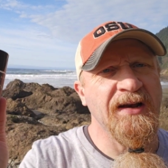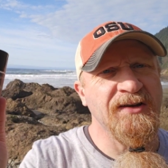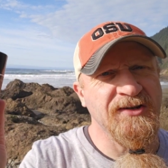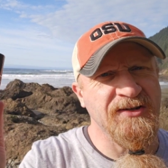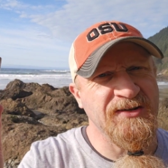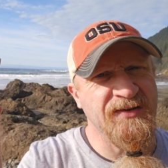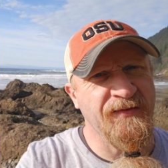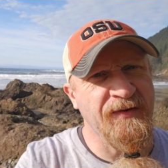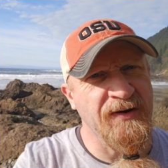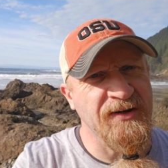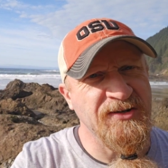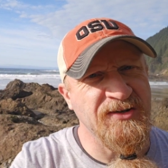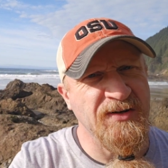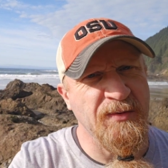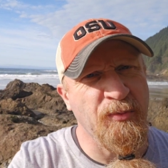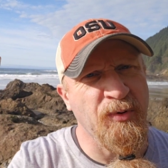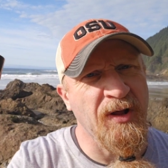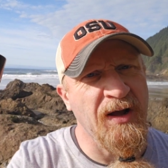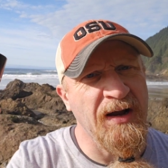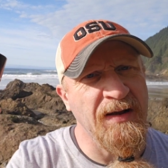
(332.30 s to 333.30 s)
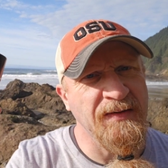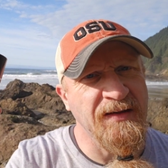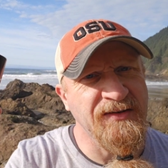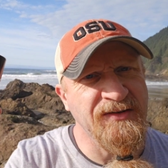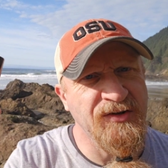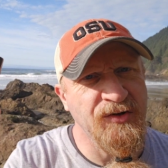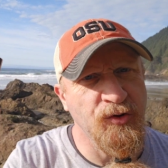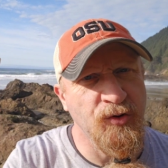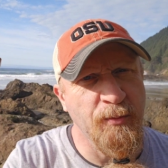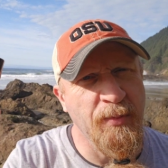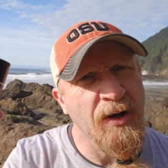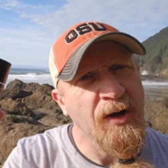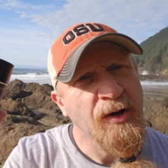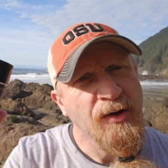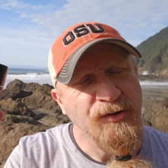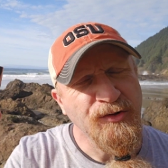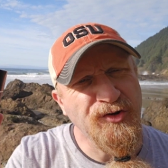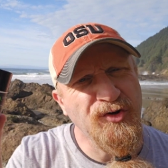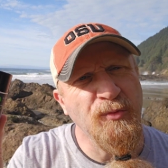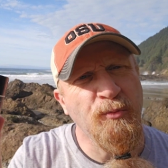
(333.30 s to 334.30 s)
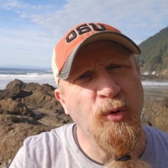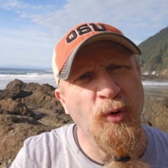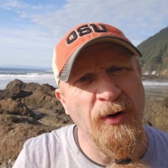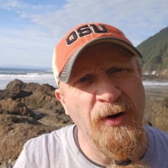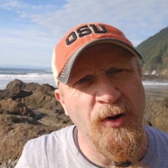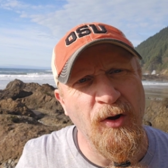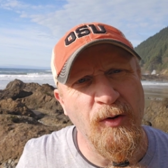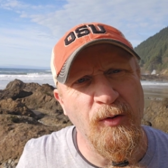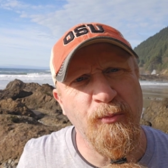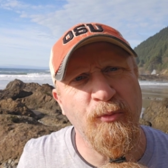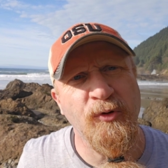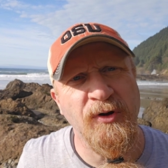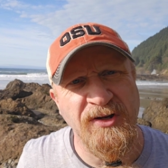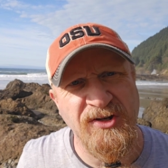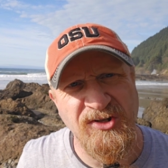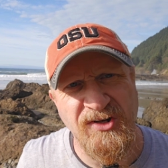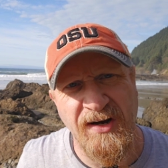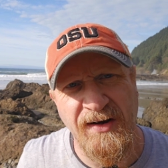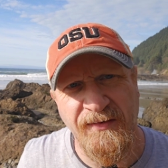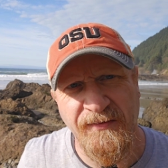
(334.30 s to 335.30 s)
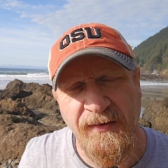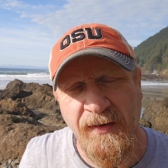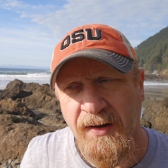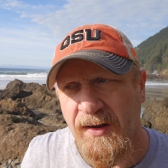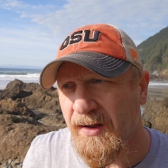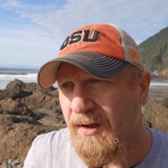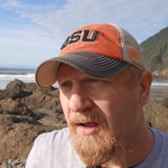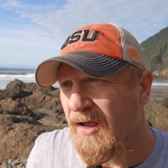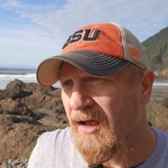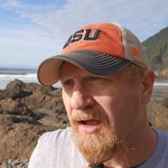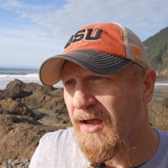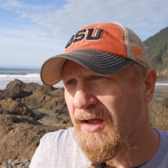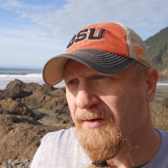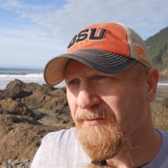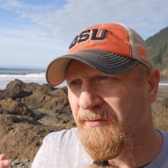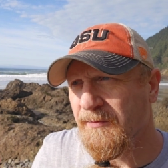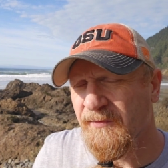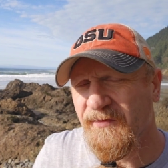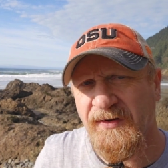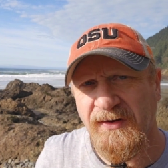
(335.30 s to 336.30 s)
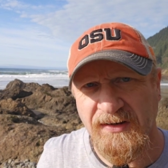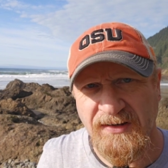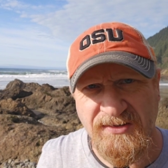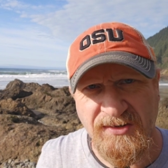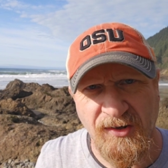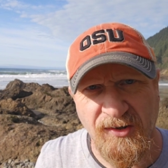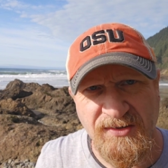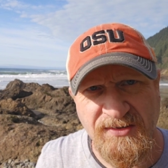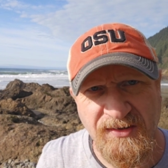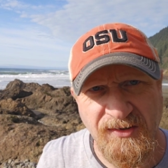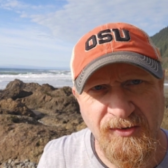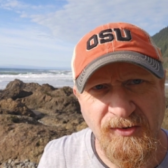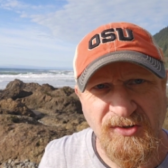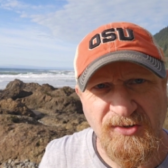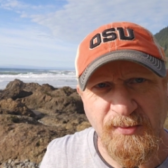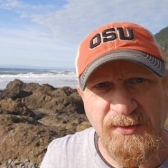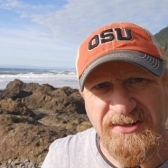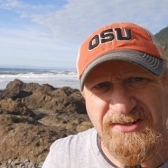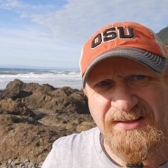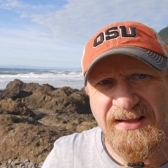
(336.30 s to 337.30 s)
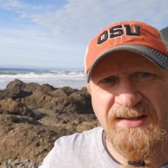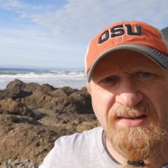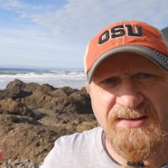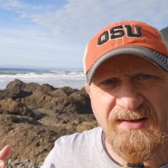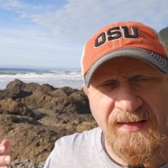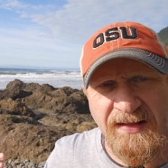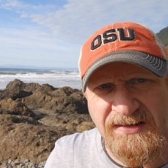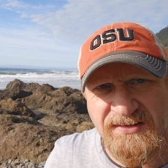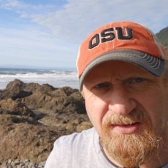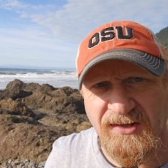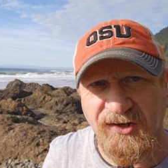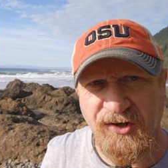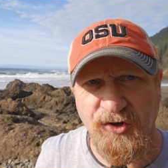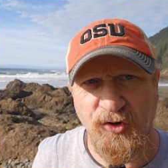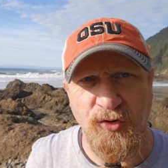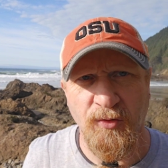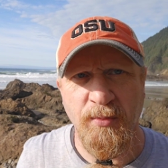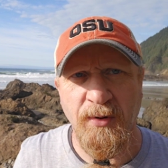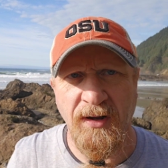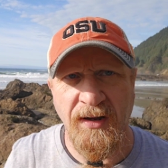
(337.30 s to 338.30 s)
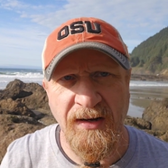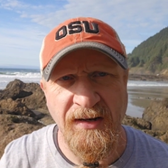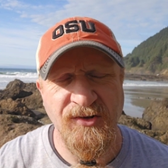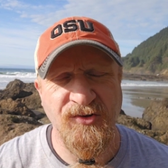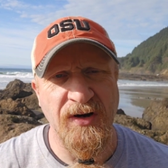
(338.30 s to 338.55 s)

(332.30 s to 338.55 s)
I just finished applying the Cube 2.0 pre-shave uh, from Phoenix Artisan Accoutrements. That's the cube in a